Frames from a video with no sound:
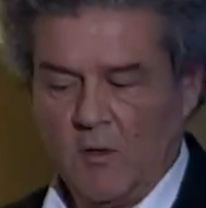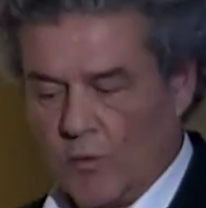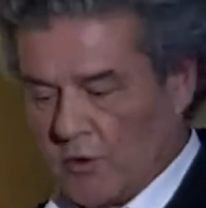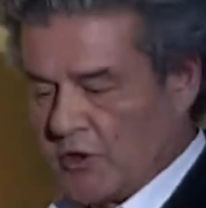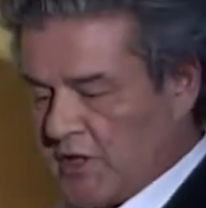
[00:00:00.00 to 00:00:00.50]

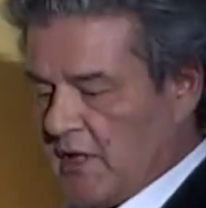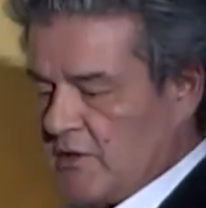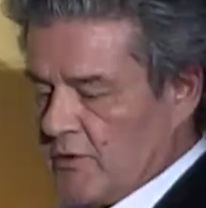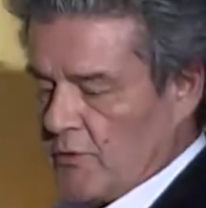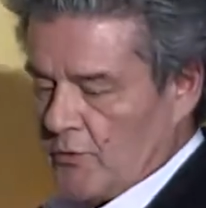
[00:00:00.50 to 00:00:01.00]
want to
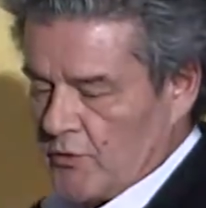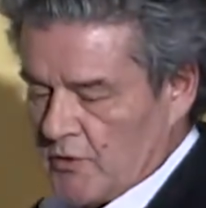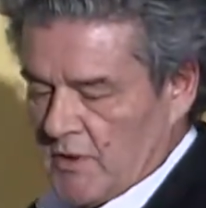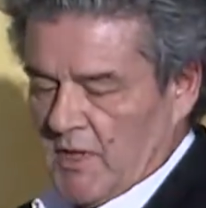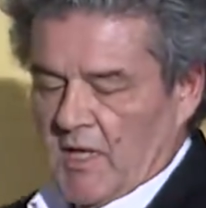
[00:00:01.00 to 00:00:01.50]
change the
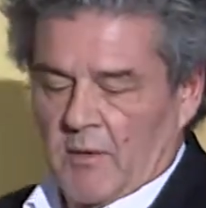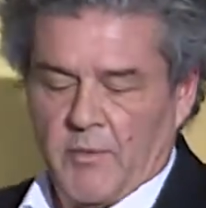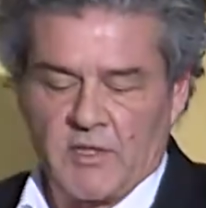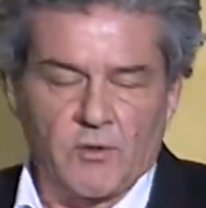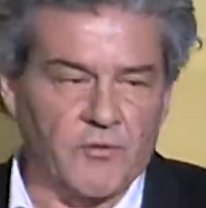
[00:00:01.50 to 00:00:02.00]
use,
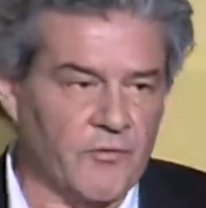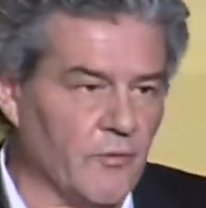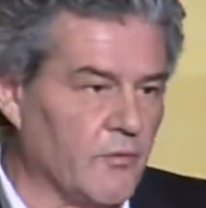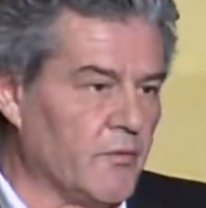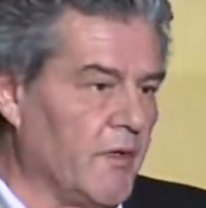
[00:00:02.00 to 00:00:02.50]
but
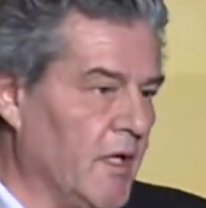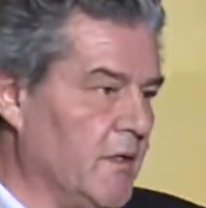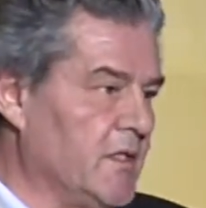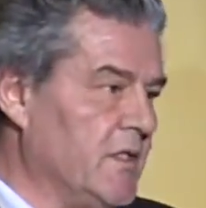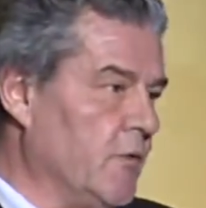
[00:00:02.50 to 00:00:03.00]
also to
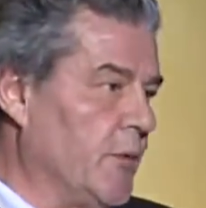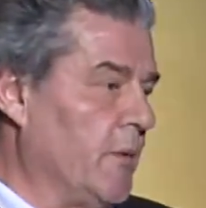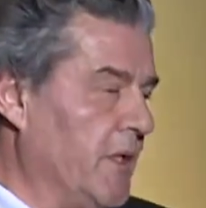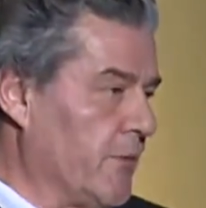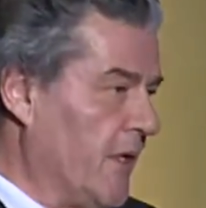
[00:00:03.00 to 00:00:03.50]
guarantee the
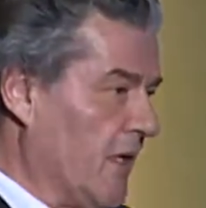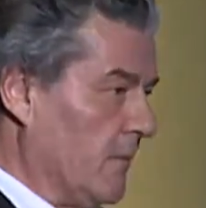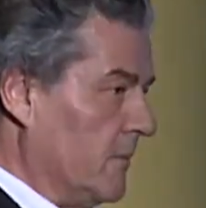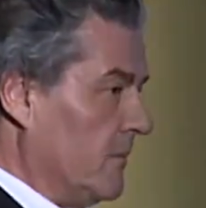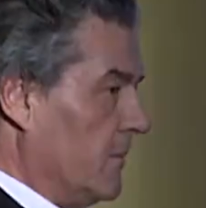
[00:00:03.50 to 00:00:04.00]
public
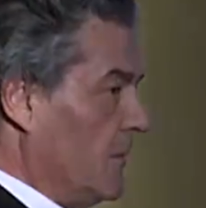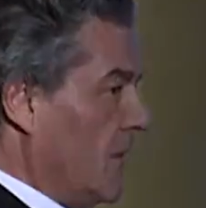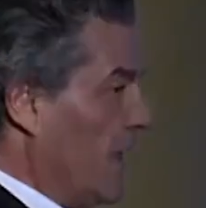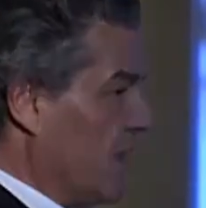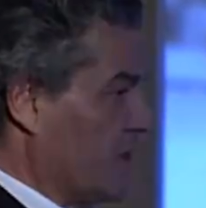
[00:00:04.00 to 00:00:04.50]
realm
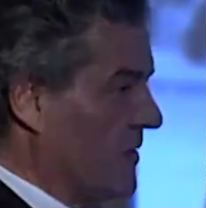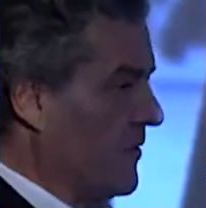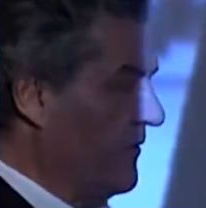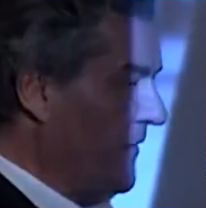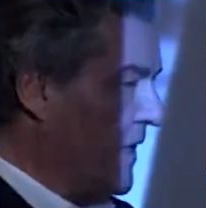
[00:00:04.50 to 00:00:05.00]
as
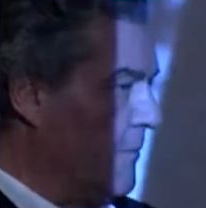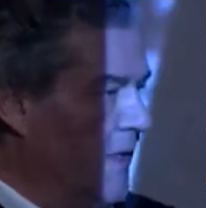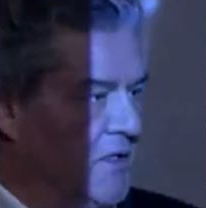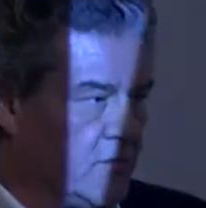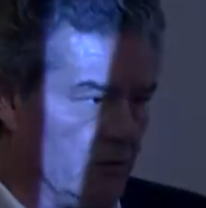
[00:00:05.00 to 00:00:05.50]
the
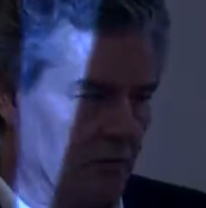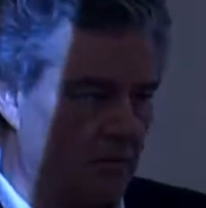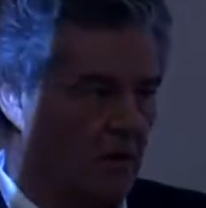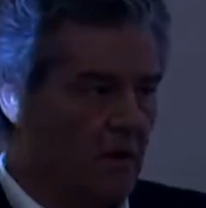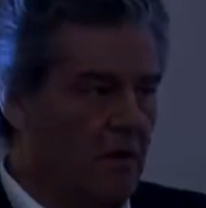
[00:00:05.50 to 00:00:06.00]
fundamental
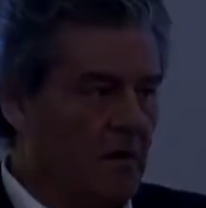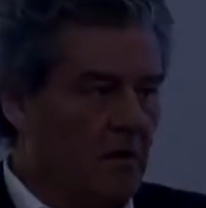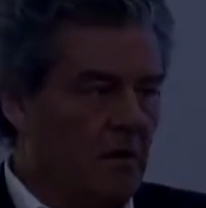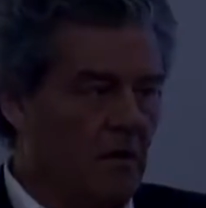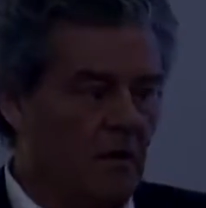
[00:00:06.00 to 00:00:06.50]

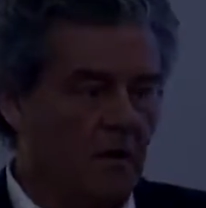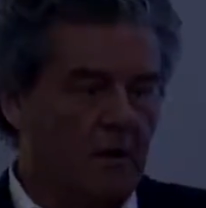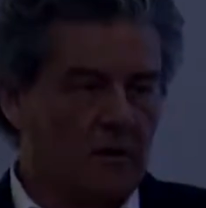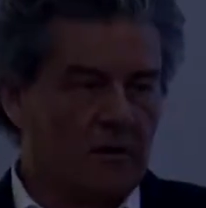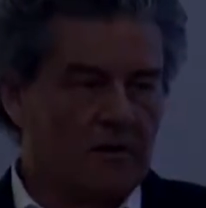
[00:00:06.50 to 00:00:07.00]

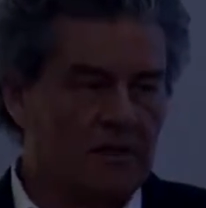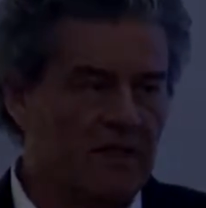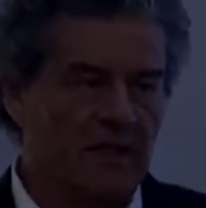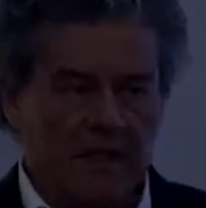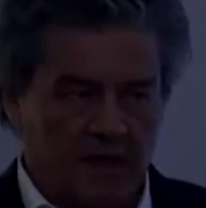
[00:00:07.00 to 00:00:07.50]

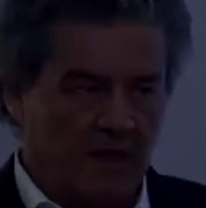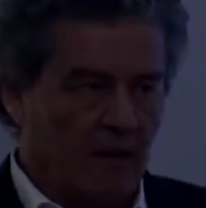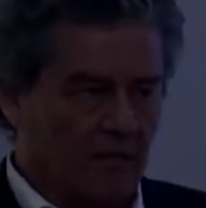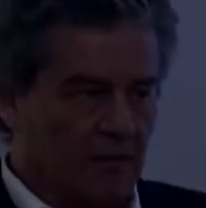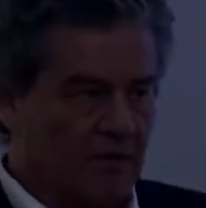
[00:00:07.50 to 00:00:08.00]
DNA
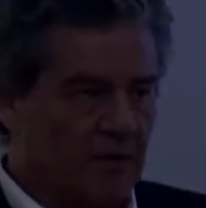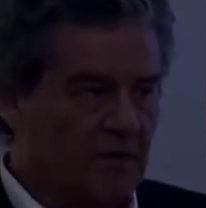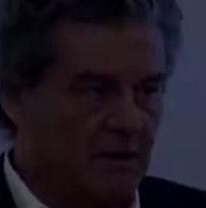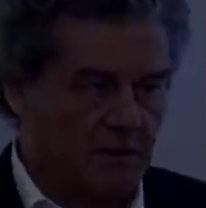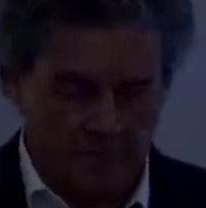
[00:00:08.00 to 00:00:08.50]
of the
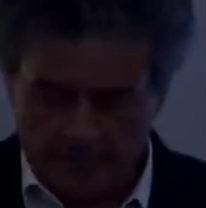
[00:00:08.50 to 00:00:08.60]
city.